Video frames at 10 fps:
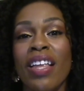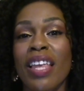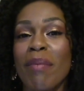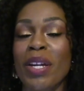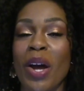
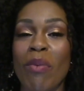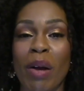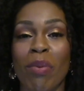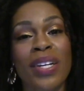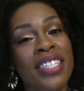let me know
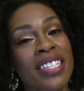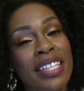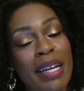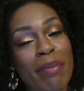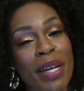by pressing
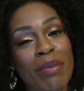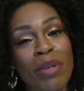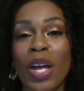the like button